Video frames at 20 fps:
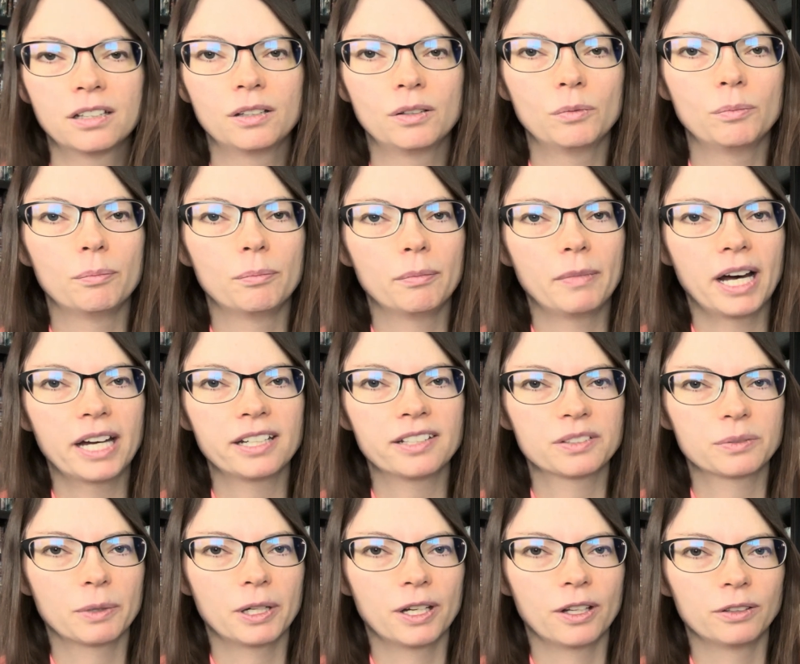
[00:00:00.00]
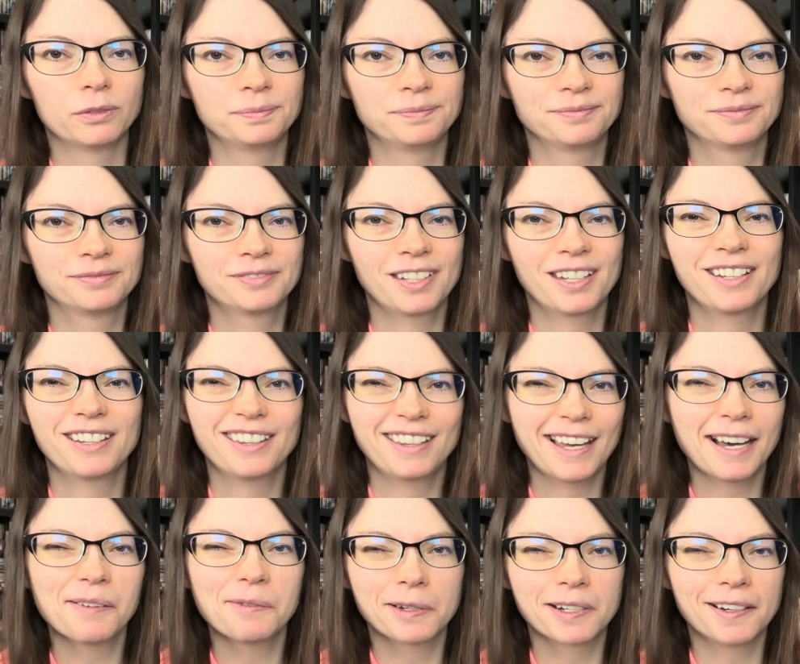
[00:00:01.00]
Might as well.
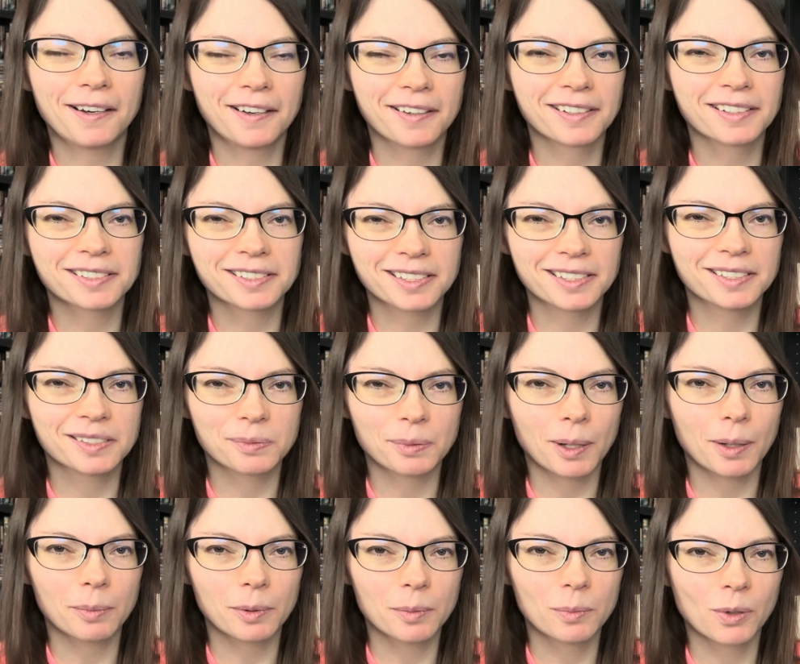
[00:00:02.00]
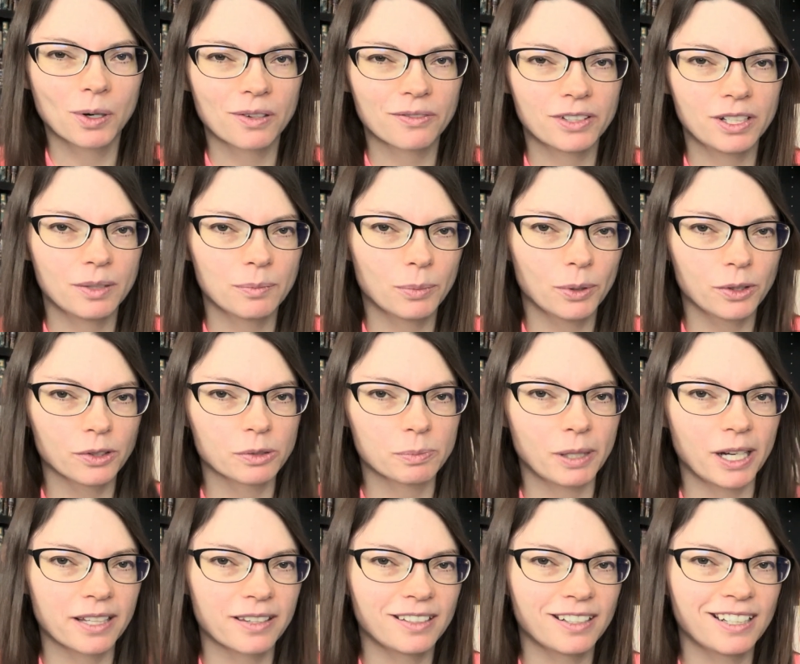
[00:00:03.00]
That one, honestly, is probably more of an impulse
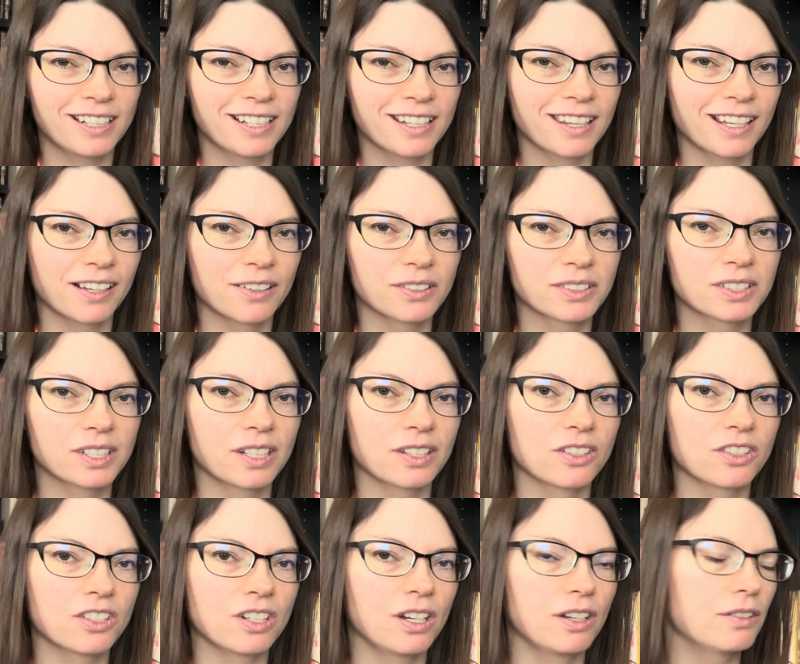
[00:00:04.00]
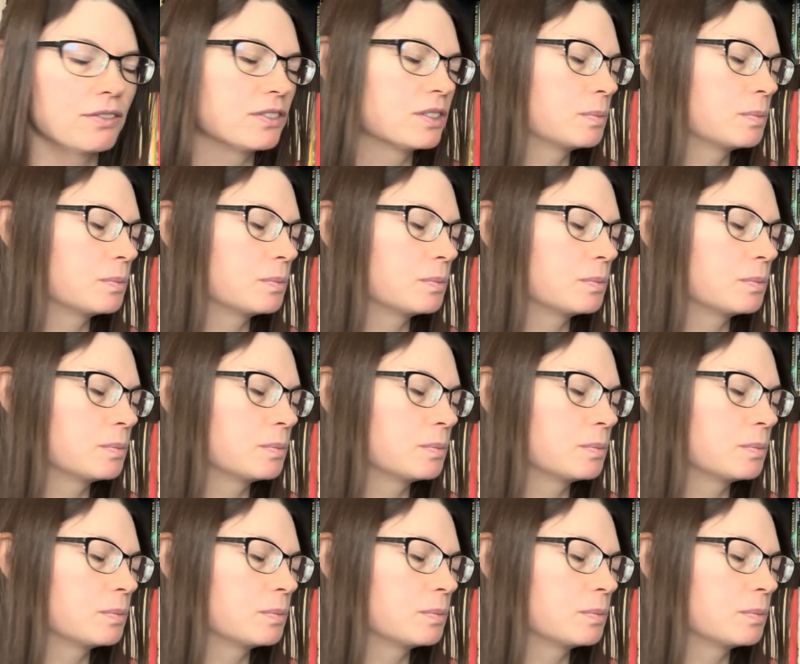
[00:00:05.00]
buy than anything else on the shelves,